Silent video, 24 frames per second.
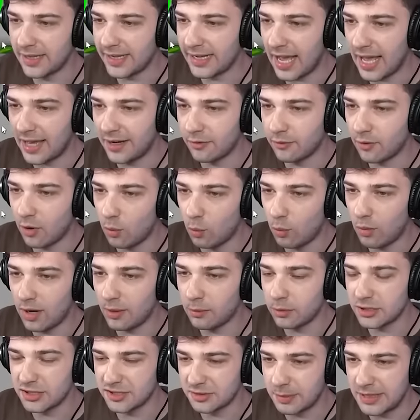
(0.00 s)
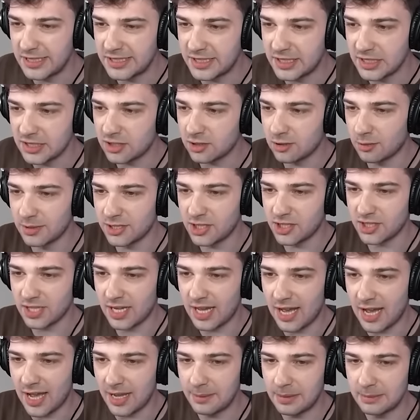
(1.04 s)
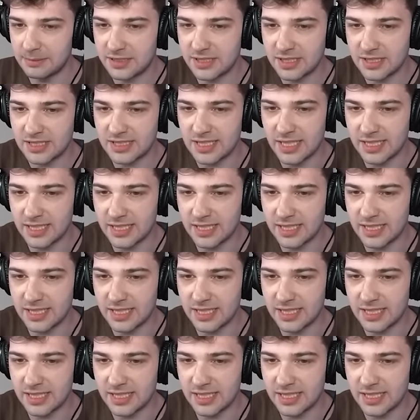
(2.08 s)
Like, I don't know what. We're just wasting so much time. I'm just going to